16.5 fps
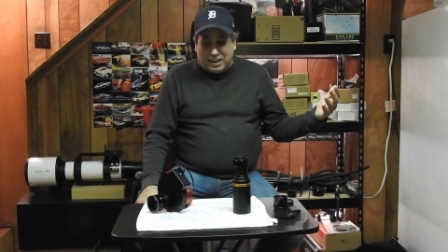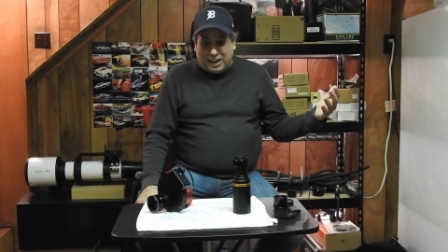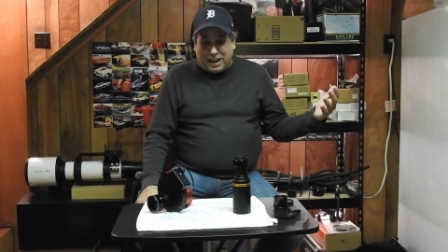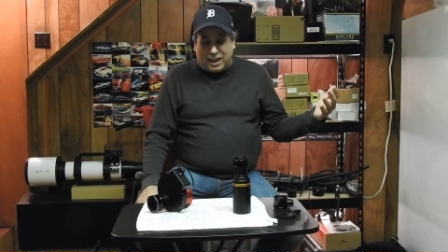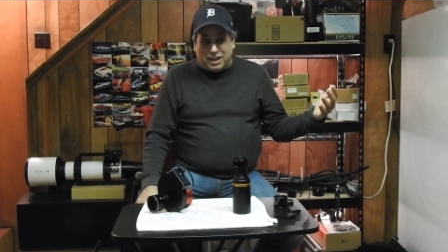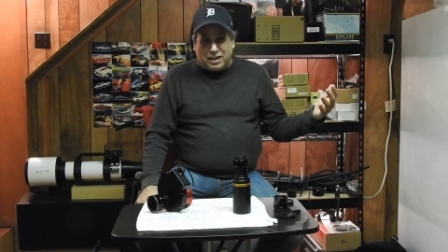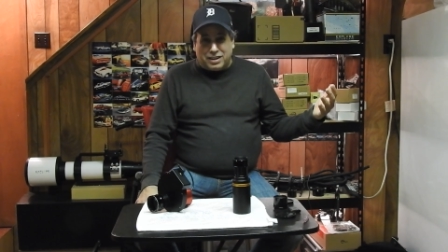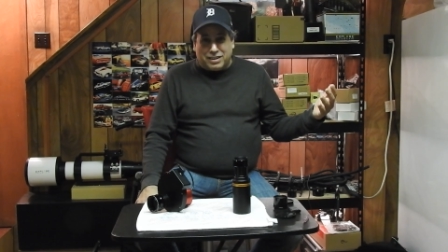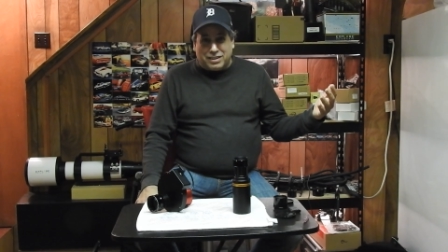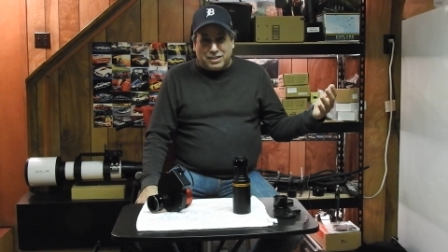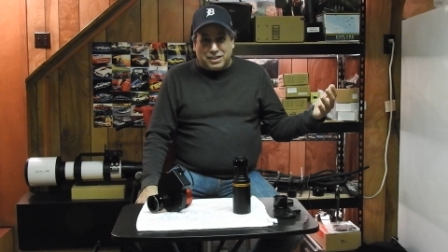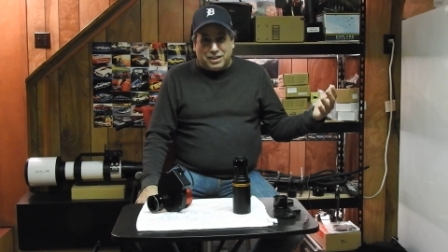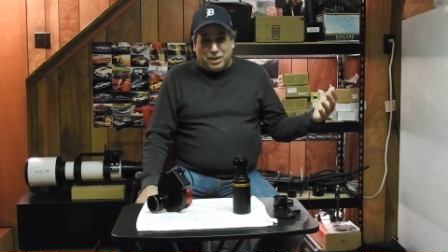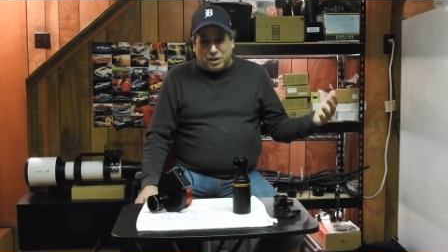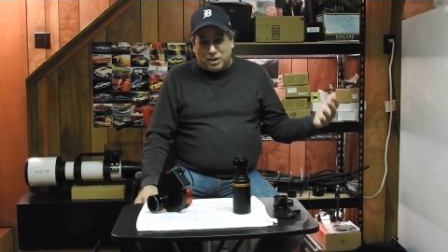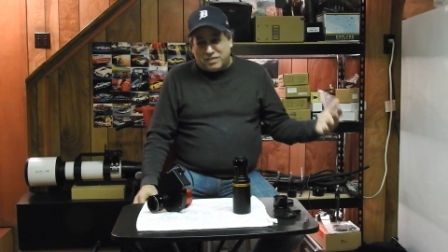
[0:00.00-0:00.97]
And,
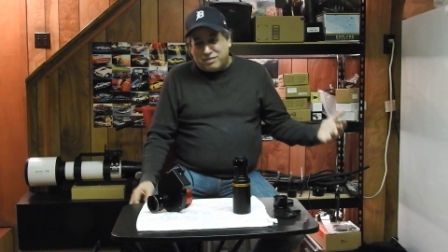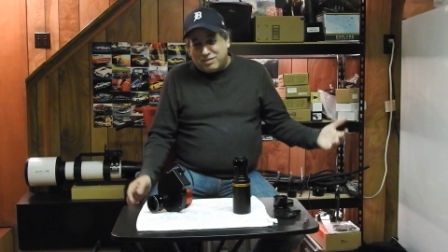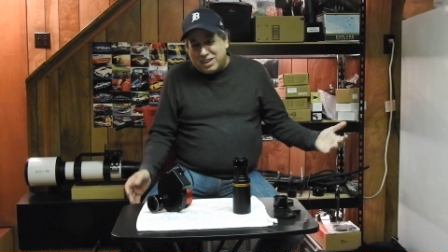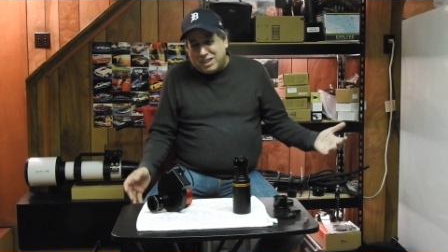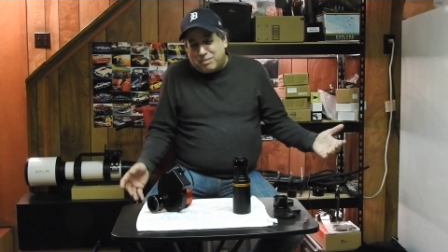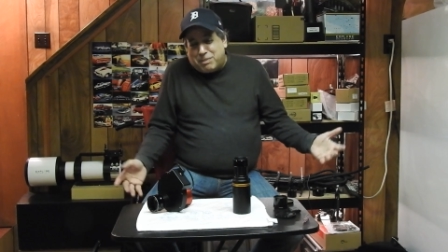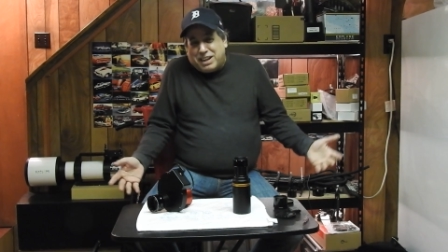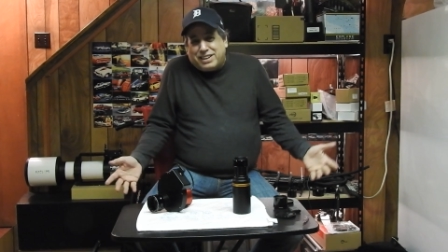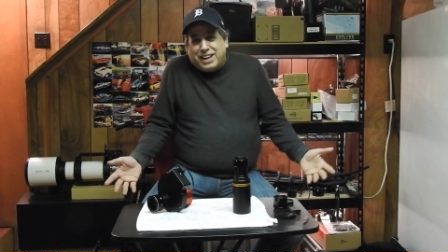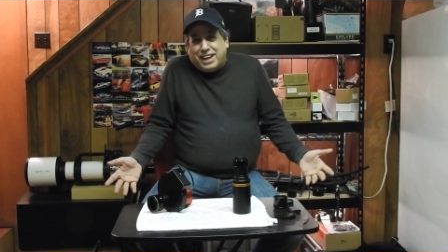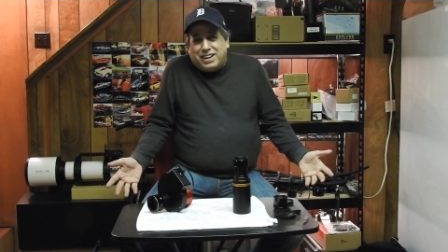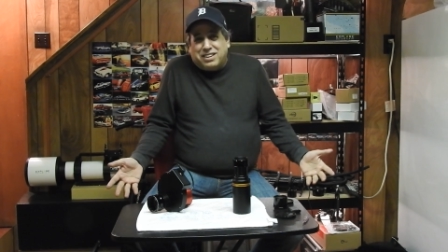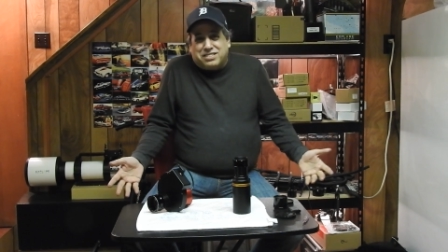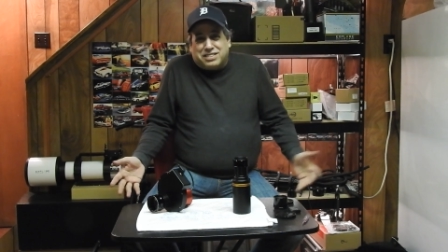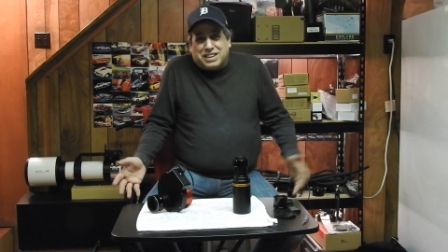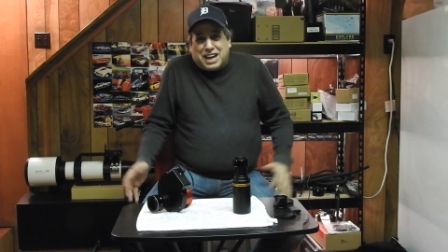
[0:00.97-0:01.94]
you know, if, my
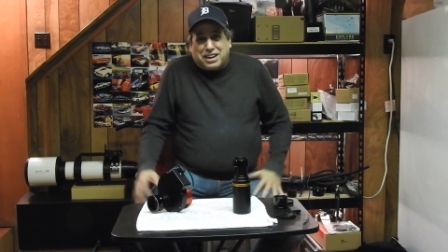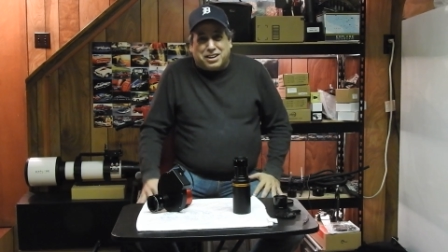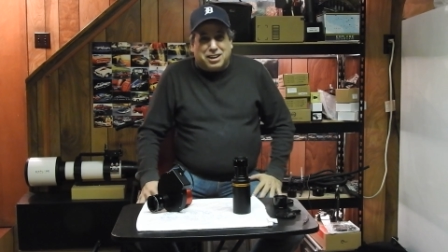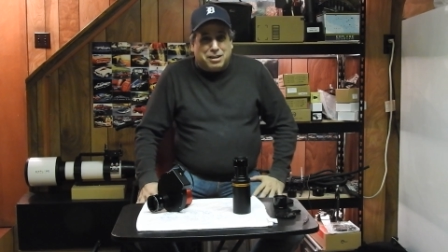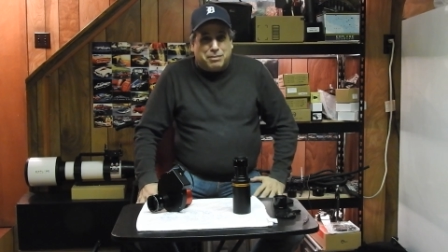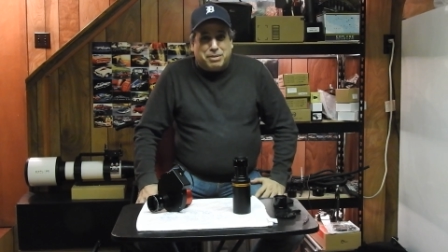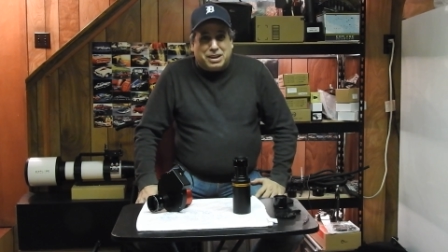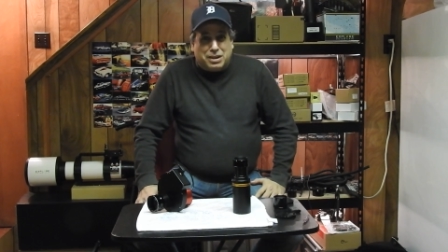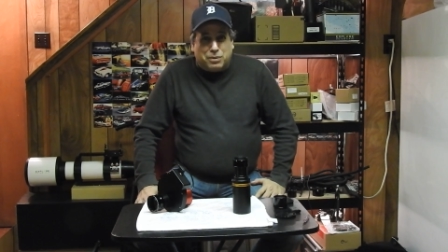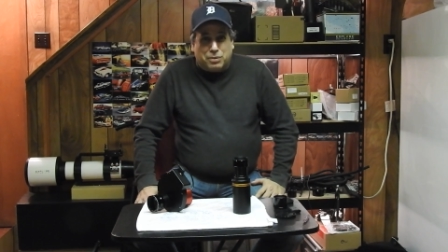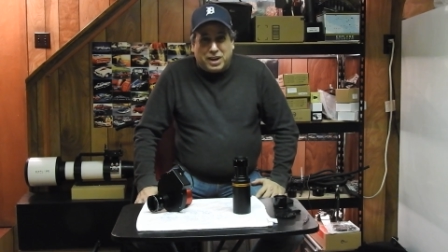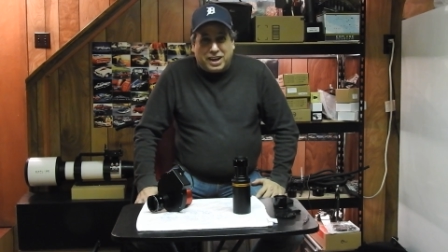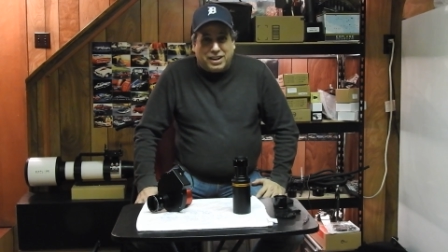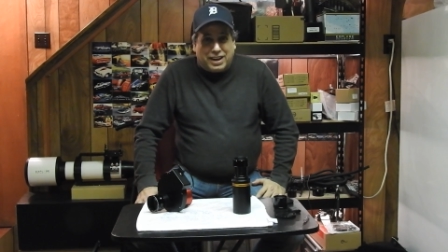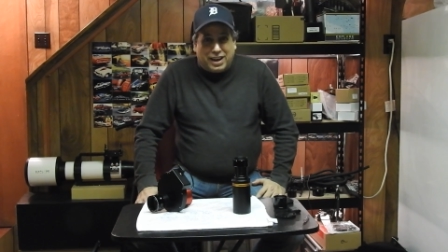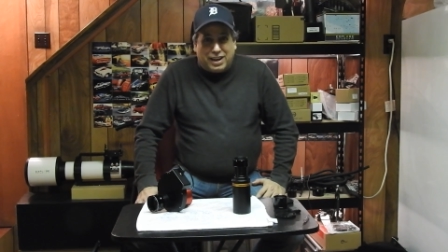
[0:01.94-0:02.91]
data's not going to be
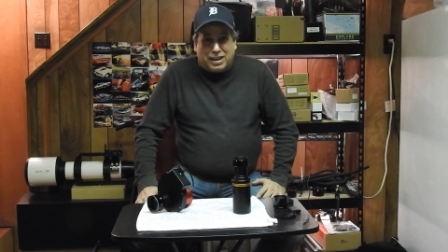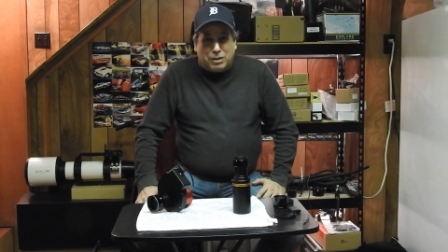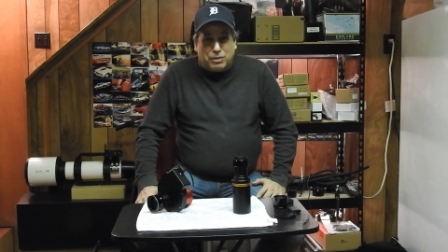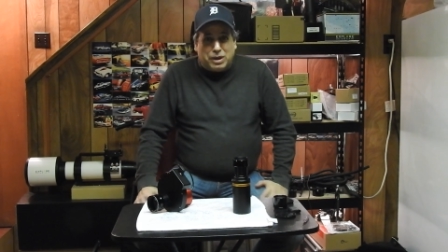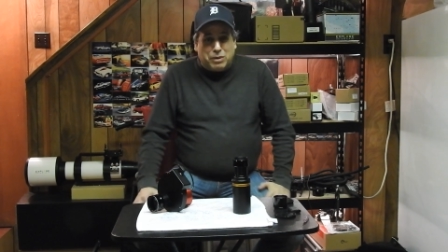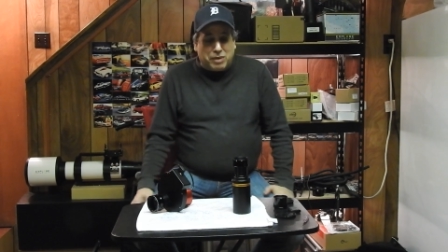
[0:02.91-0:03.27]
great anyway,